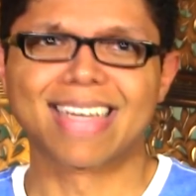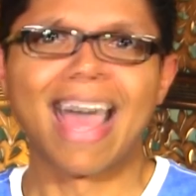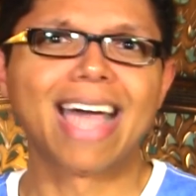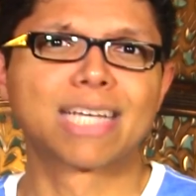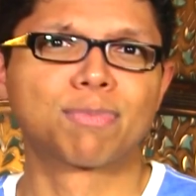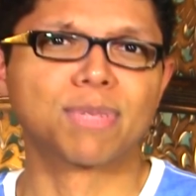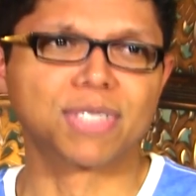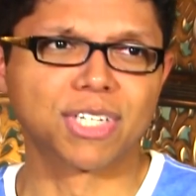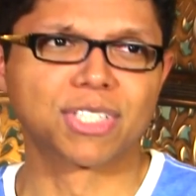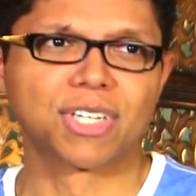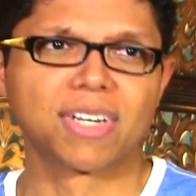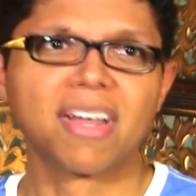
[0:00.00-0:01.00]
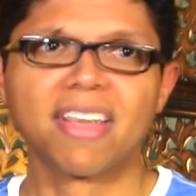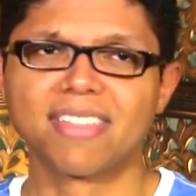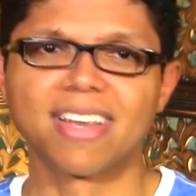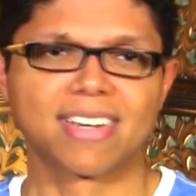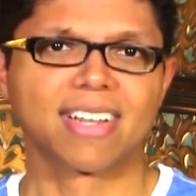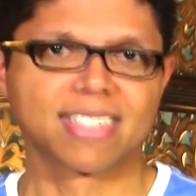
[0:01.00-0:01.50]
exposition
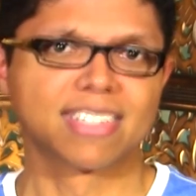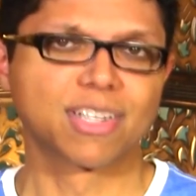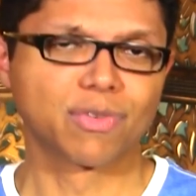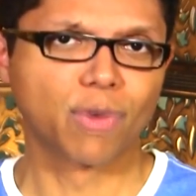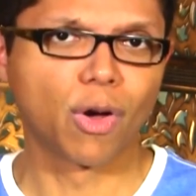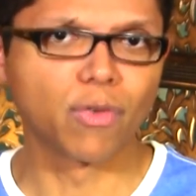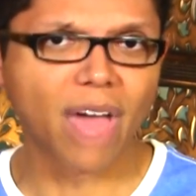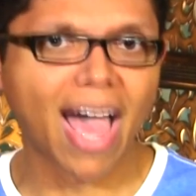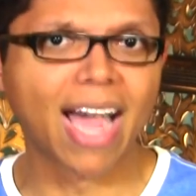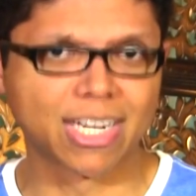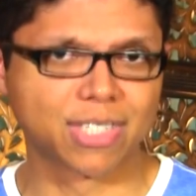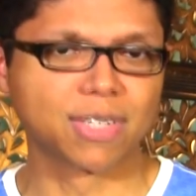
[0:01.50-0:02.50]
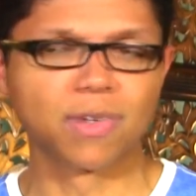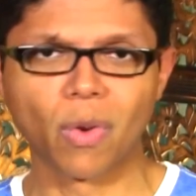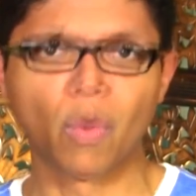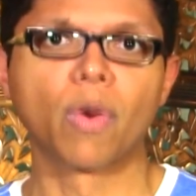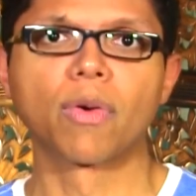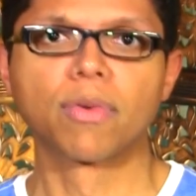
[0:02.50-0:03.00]
that doesn't involve action
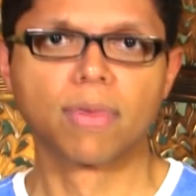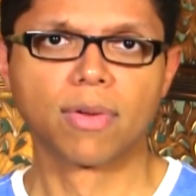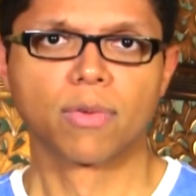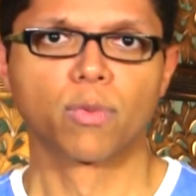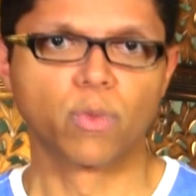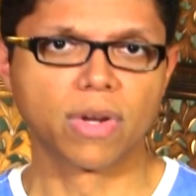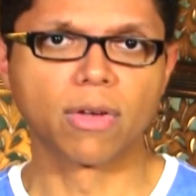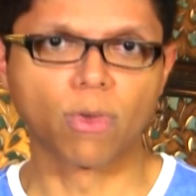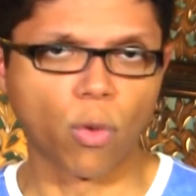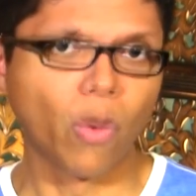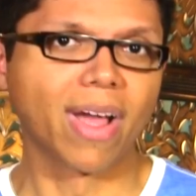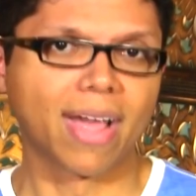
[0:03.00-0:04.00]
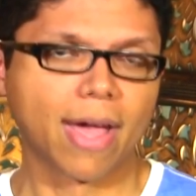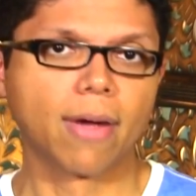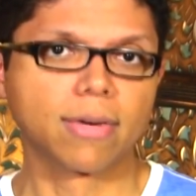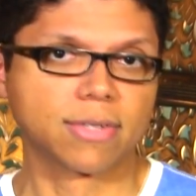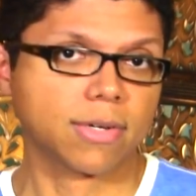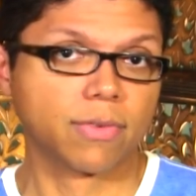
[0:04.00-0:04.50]
or real quick
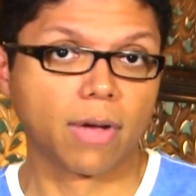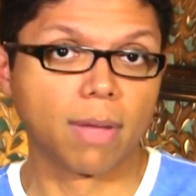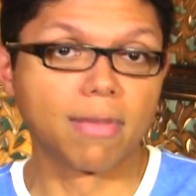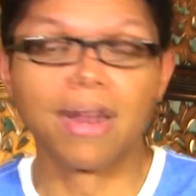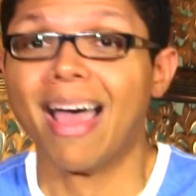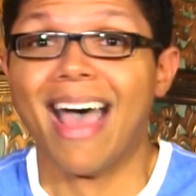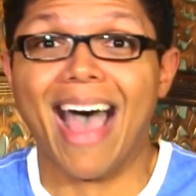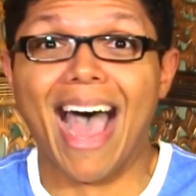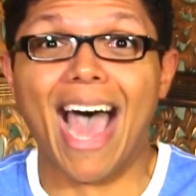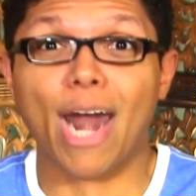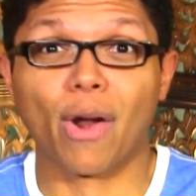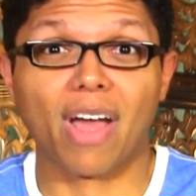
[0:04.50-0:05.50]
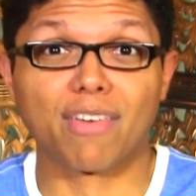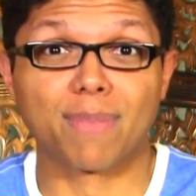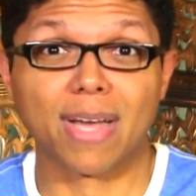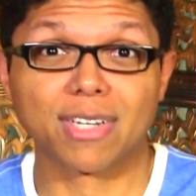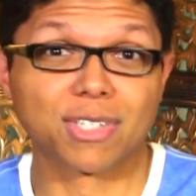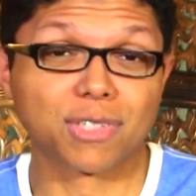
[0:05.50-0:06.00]
character development, I don't have
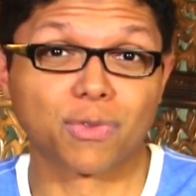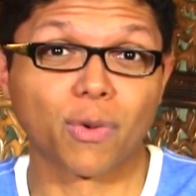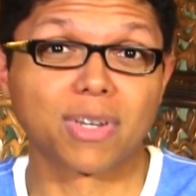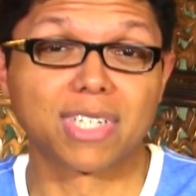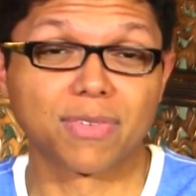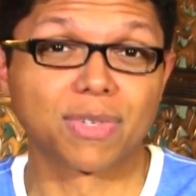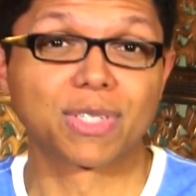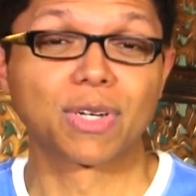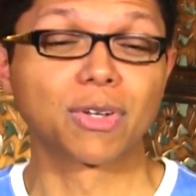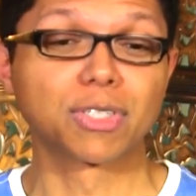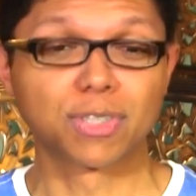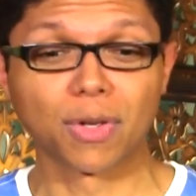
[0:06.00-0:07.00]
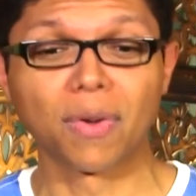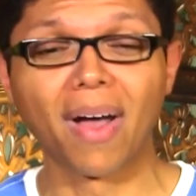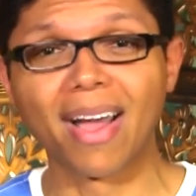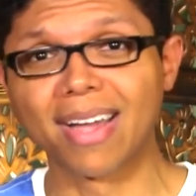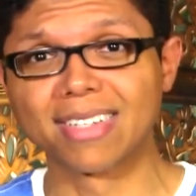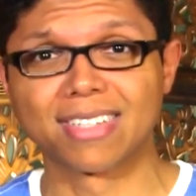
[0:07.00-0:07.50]
patience for in TV shows. So
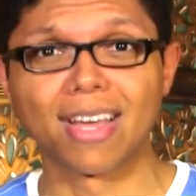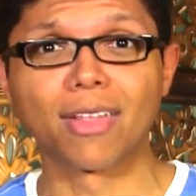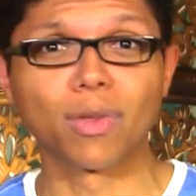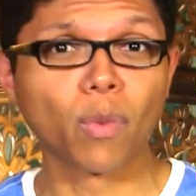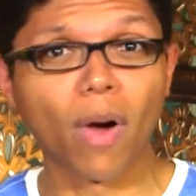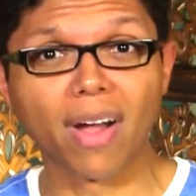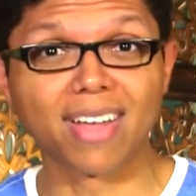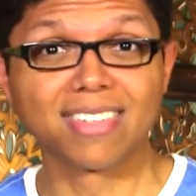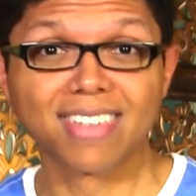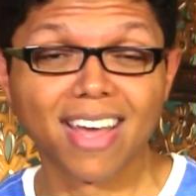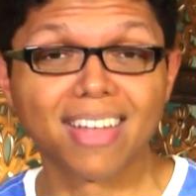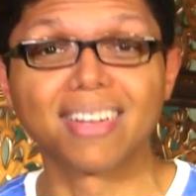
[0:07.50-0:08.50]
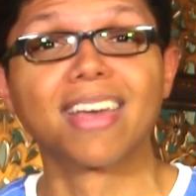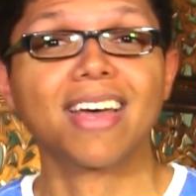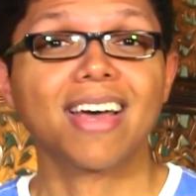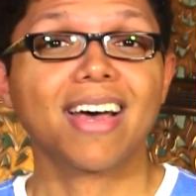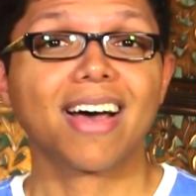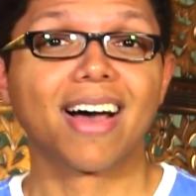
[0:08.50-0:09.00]
I guess, yeah, The Walking Dead
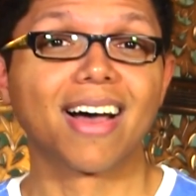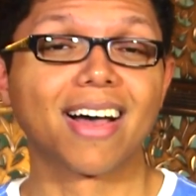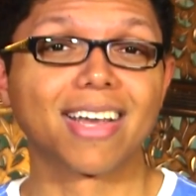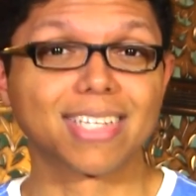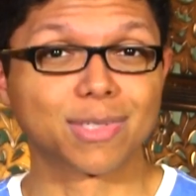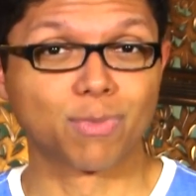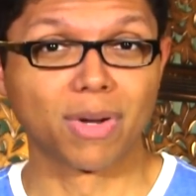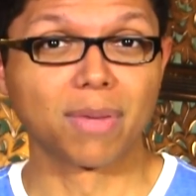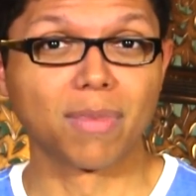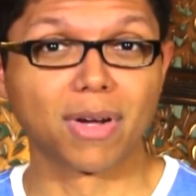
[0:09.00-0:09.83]
is pretty